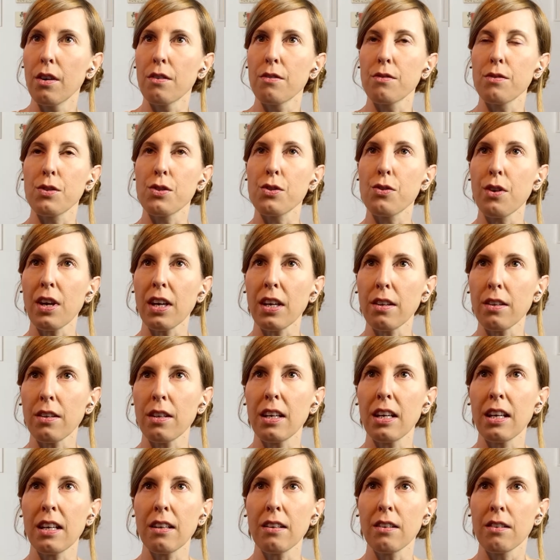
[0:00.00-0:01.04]

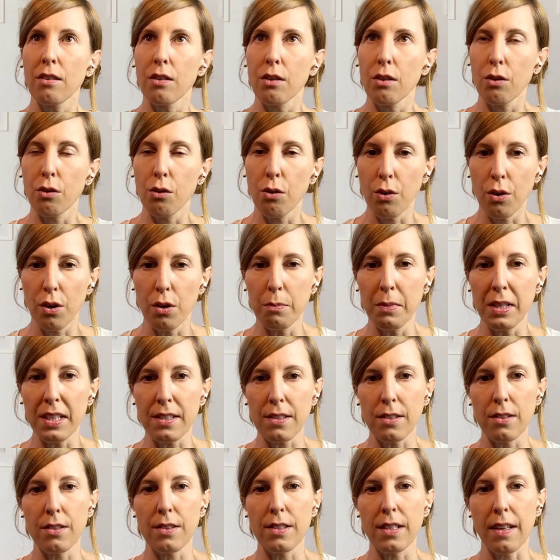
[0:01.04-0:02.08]
strengthening the core
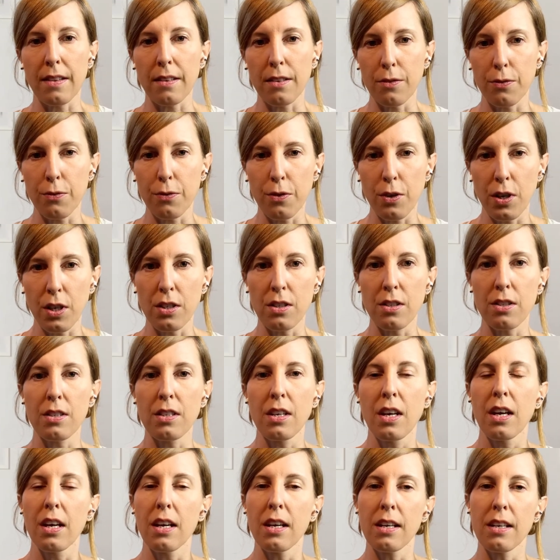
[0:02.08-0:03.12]
muscles at the front
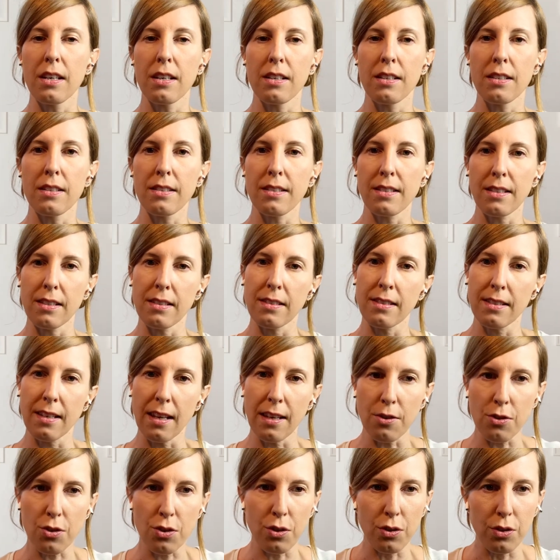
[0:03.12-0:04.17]
is
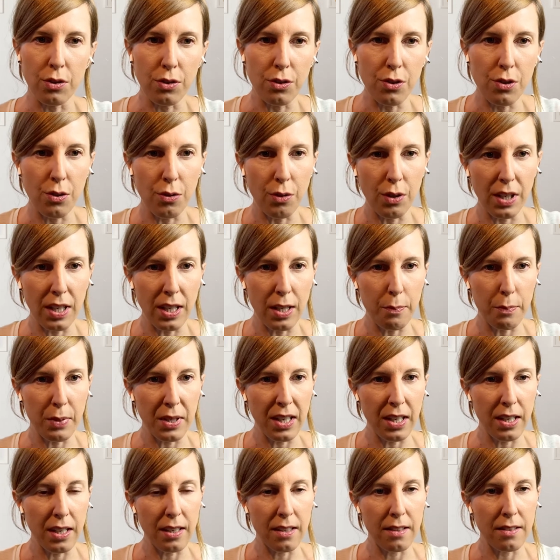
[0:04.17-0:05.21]
essential to
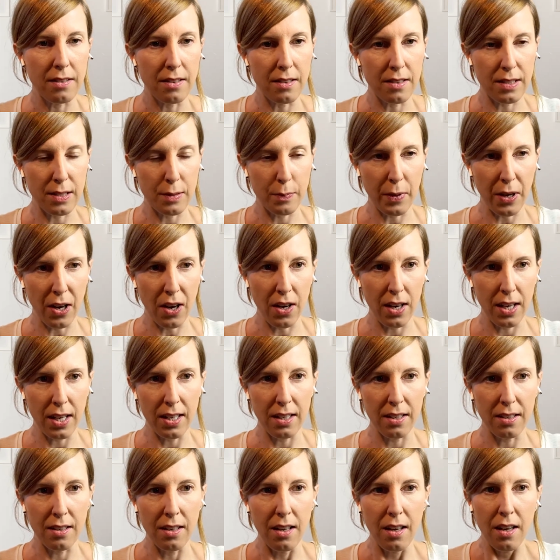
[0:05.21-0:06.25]
keeping the
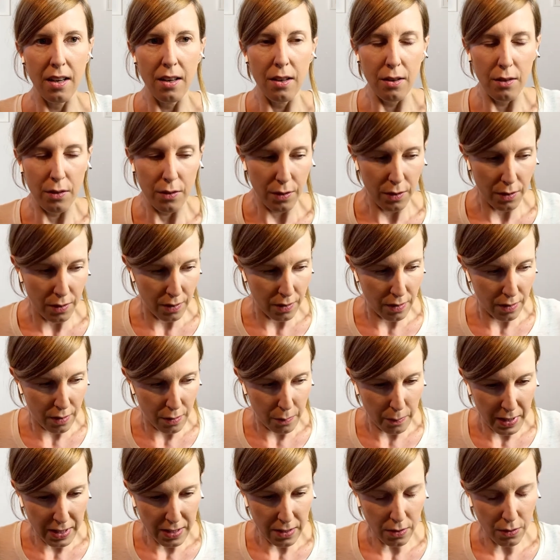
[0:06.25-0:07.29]
spine, the
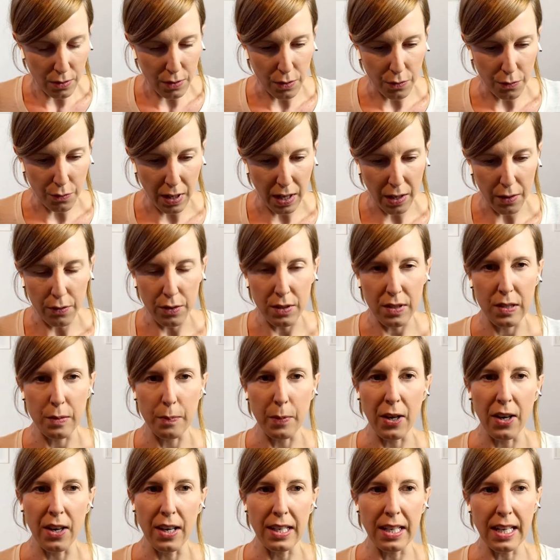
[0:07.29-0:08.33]
muscles around the
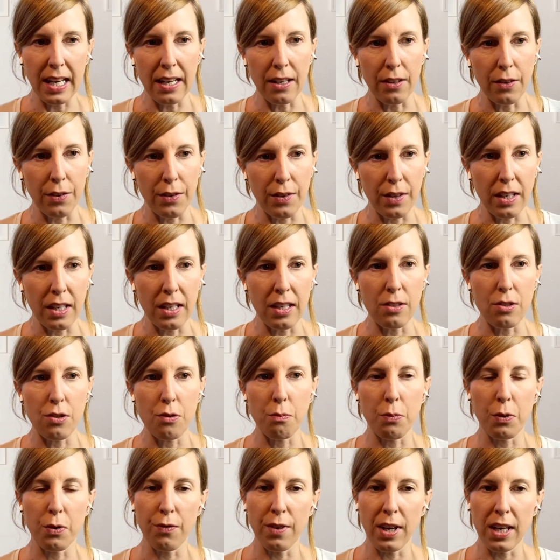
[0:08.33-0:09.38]
spine healthy to
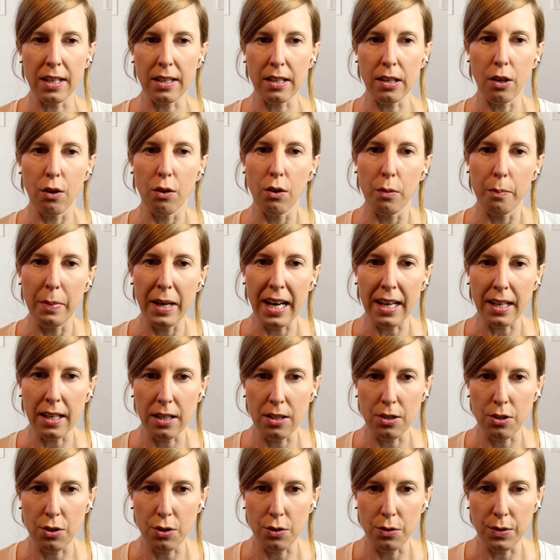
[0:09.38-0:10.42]
prevent lower back
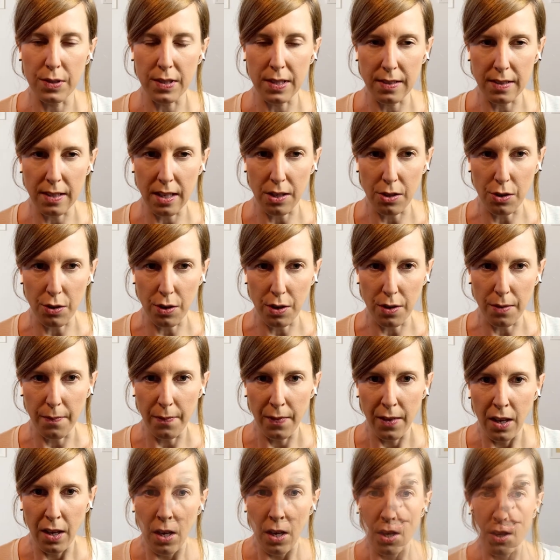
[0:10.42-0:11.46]
issues, etc.
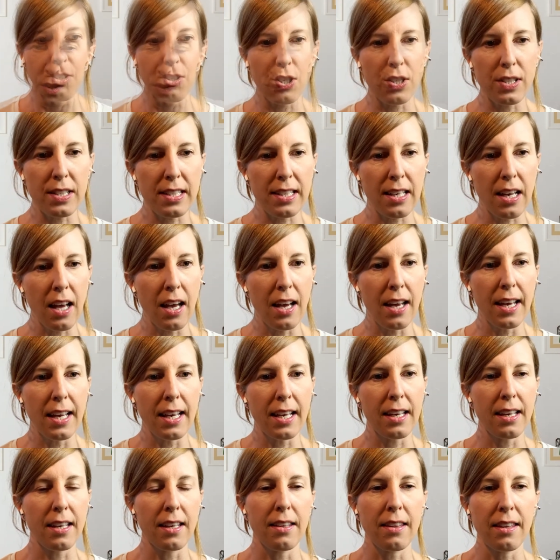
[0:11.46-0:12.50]
Just
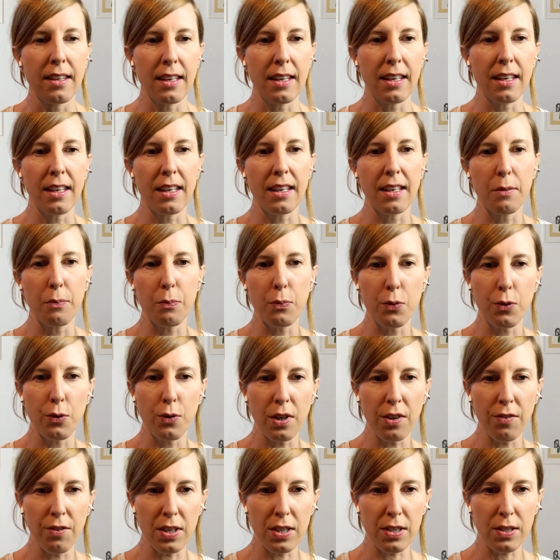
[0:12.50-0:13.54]
like the
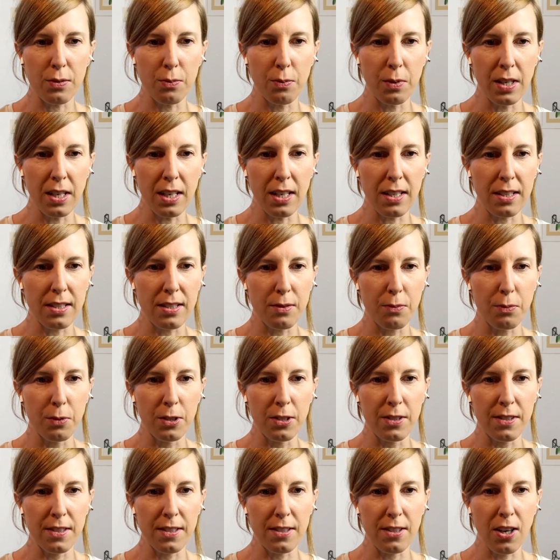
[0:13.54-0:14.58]
previous weeks,
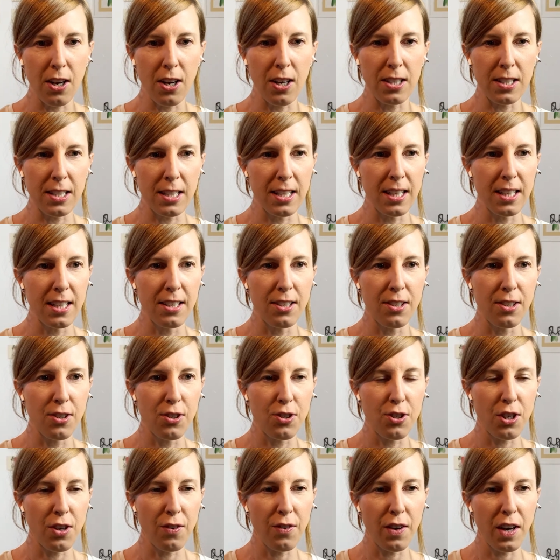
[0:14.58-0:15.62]
we'll start in
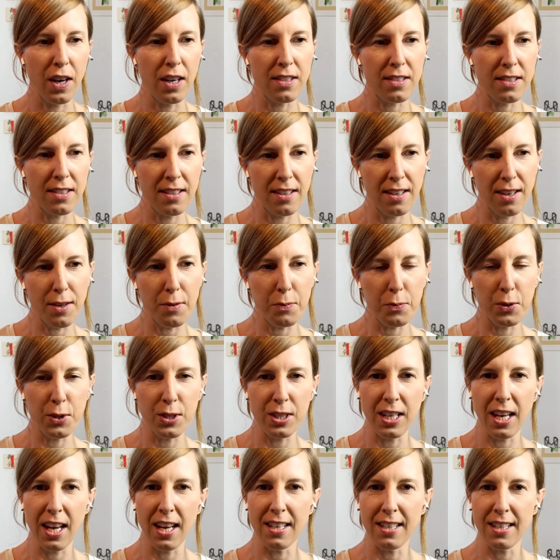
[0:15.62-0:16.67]
Shavasana,
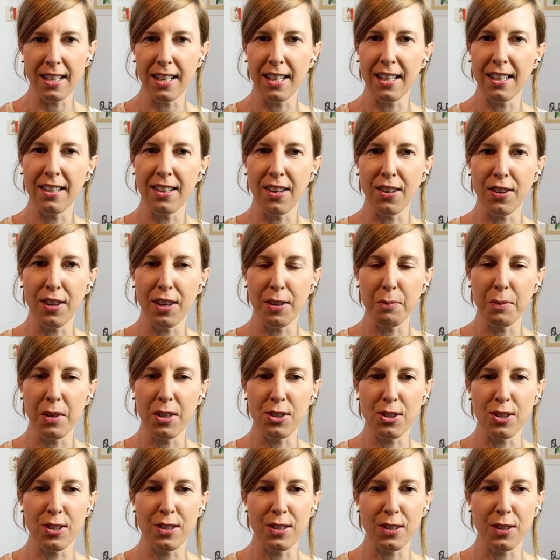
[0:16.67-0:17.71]
pretending nothing
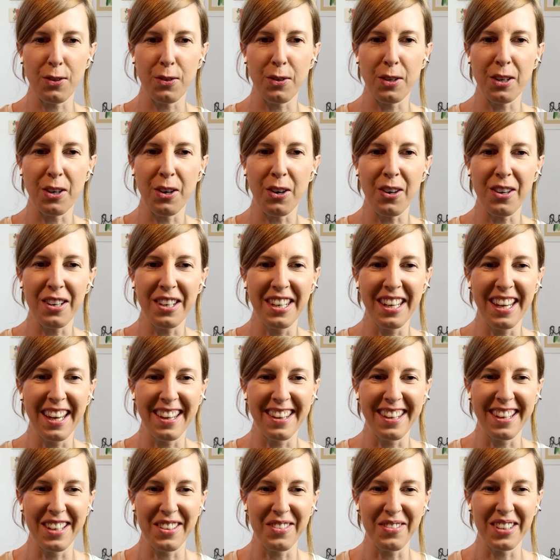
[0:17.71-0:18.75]
much is going on,
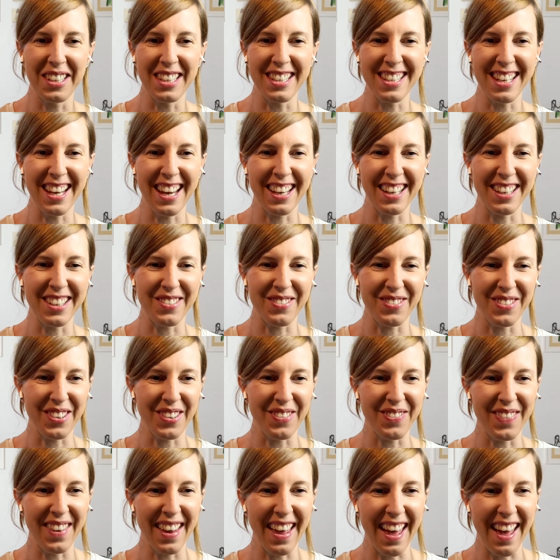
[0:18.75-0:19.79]
and then we take it
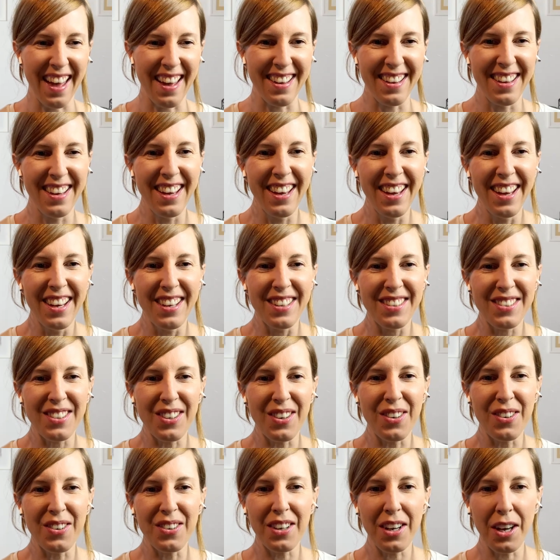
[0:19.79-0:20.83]
from there.
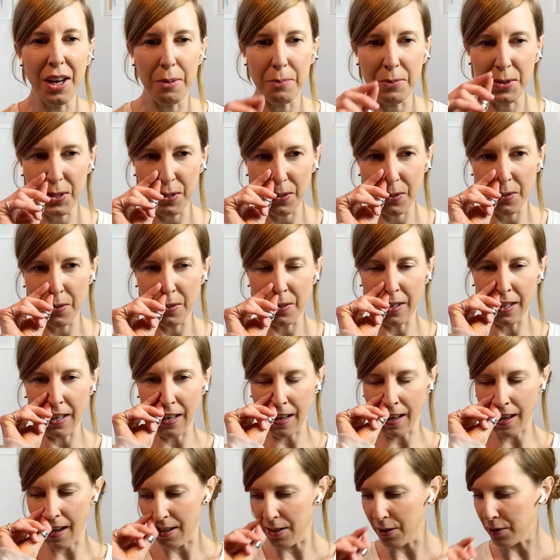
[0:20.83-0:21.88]
So come to
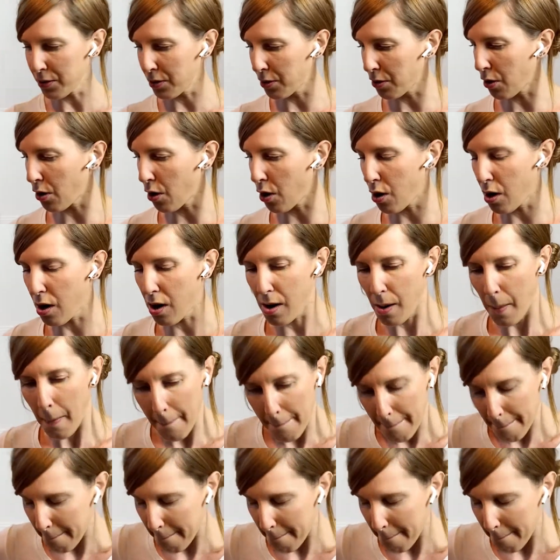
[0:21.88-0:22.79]
lie on your